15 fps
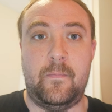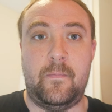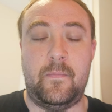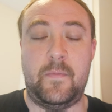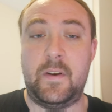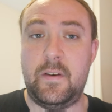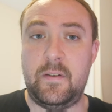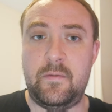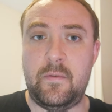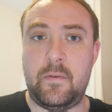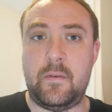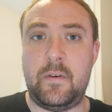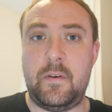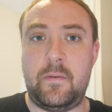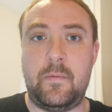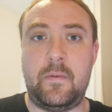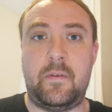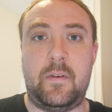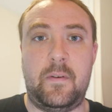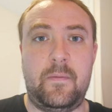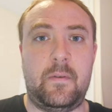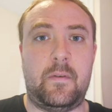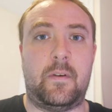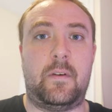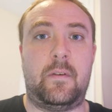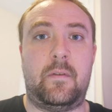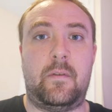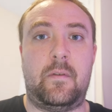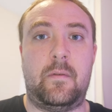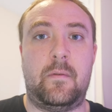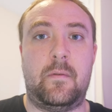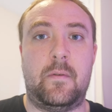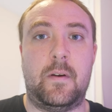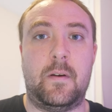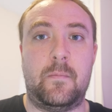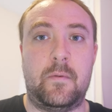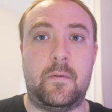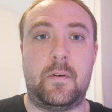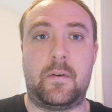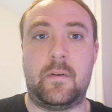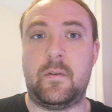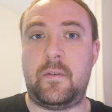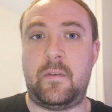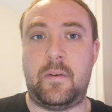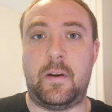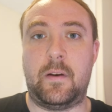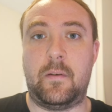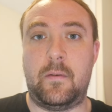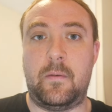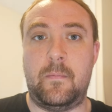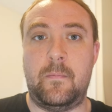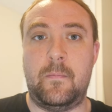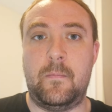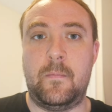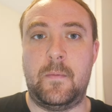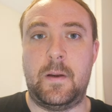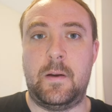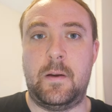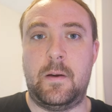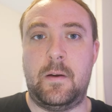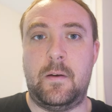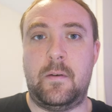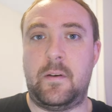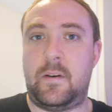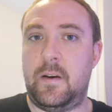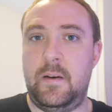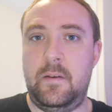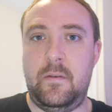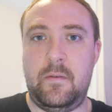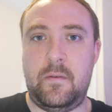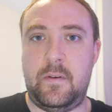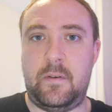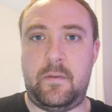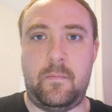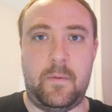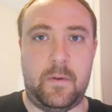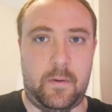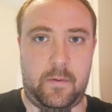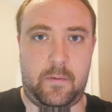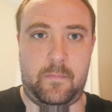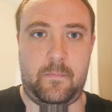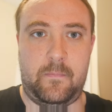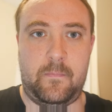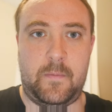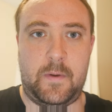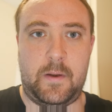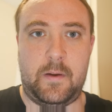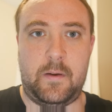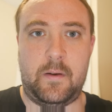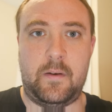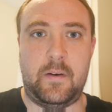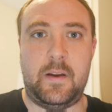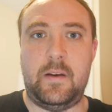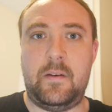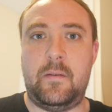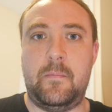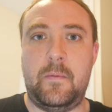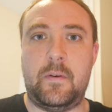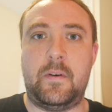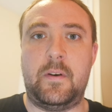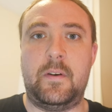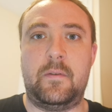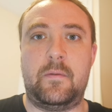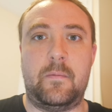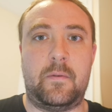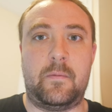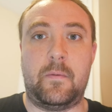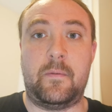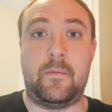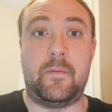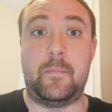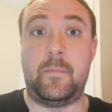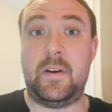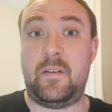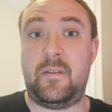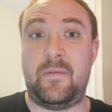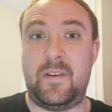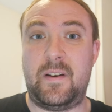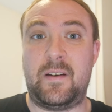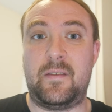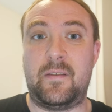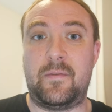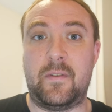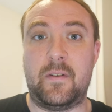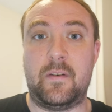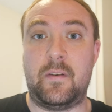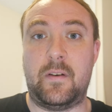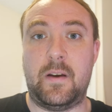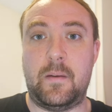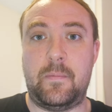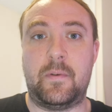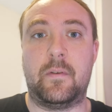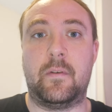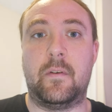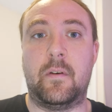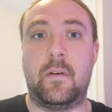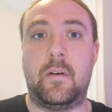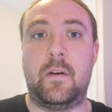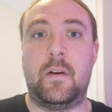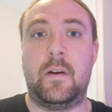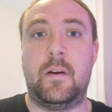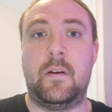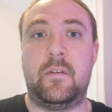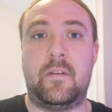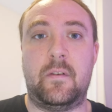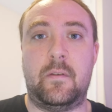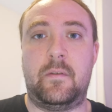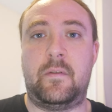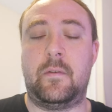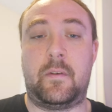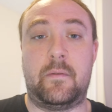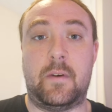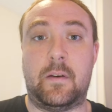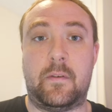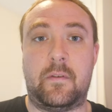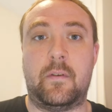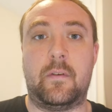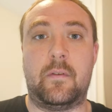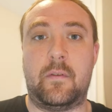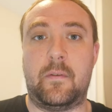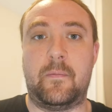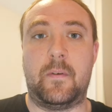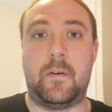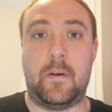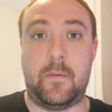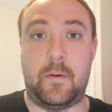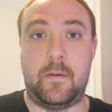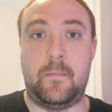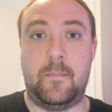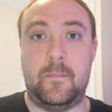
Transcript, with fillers: The Israelites were civilized and were a godsend. The Canaanites weren't, and their demise was one of the best things that had happened since the grandsons of Noah.